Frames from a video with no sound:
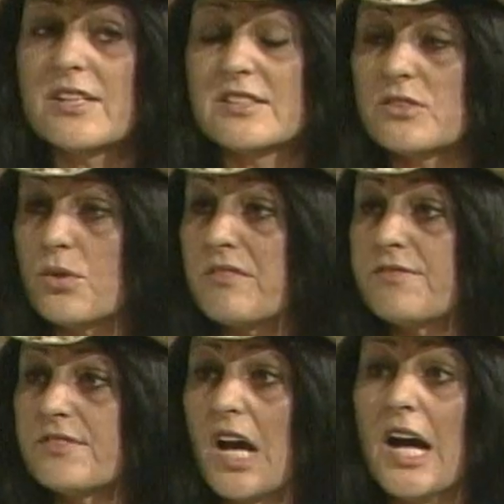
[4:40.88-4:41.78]
sort of
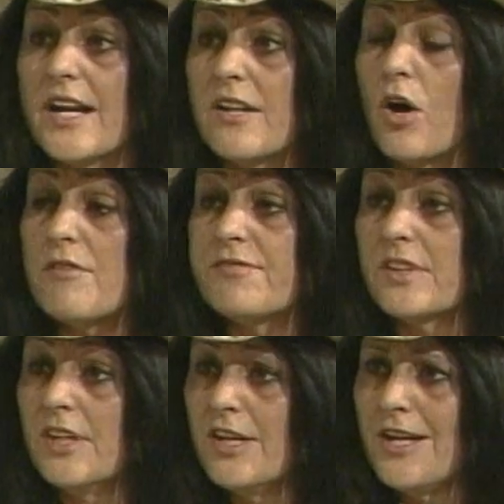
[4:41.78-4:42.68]
died off
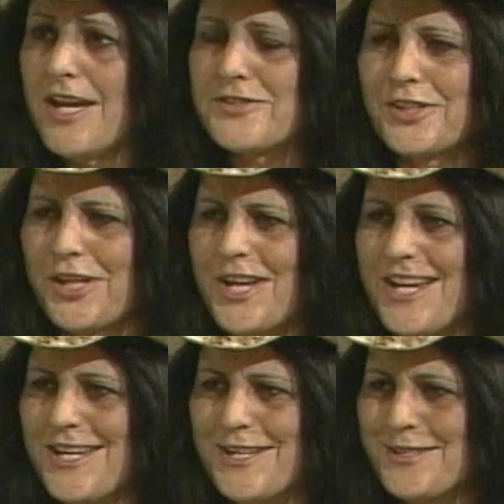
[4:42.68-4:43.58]
as a
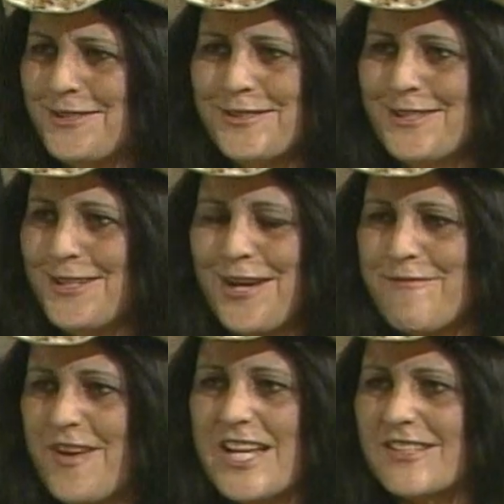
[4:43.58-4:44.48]
Canadian
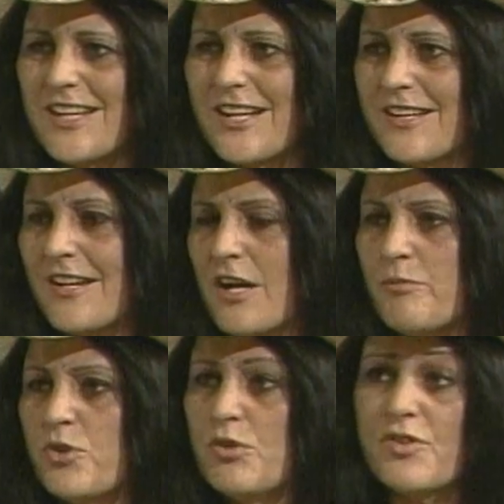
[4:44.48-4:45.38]
event. And
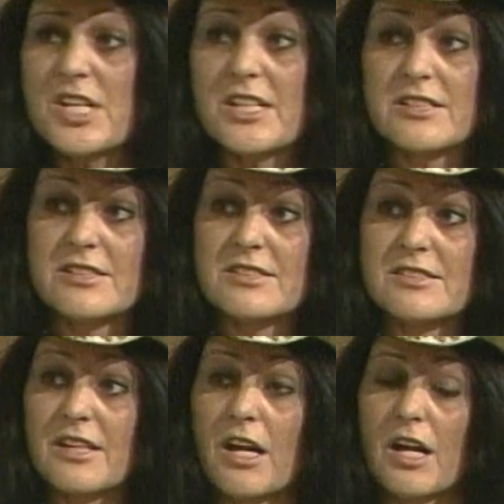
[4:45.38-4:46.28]
do you think it's
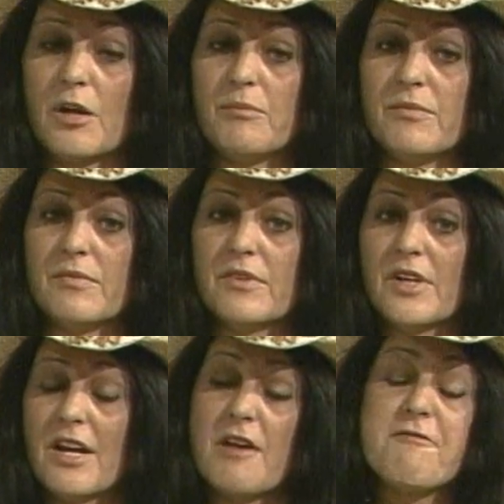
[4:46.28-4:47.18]

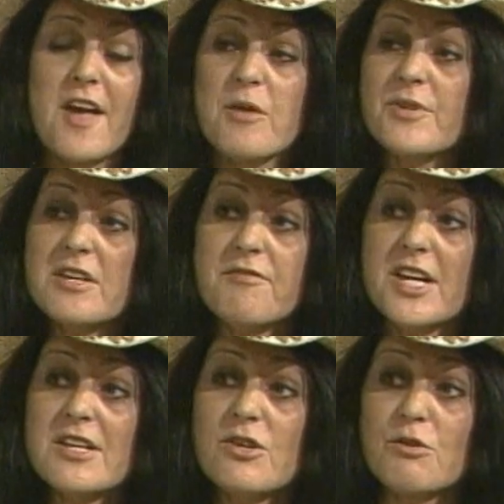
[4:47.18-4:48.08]
a family
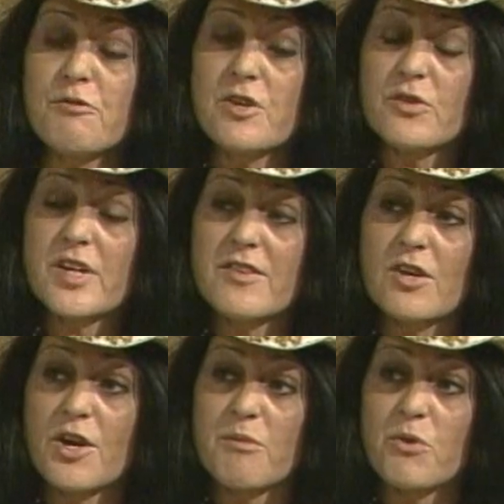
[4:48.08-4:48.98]
event? Do you feel that the
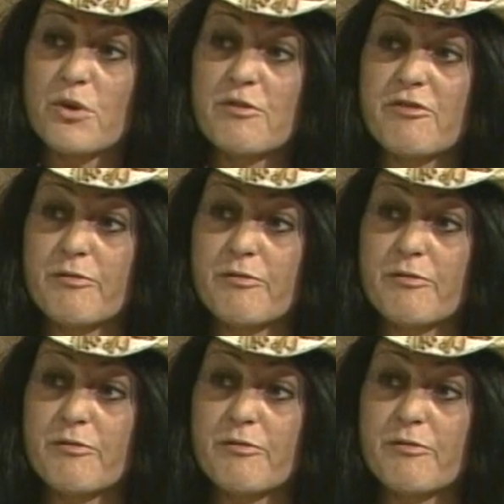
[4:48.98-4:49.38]
automotive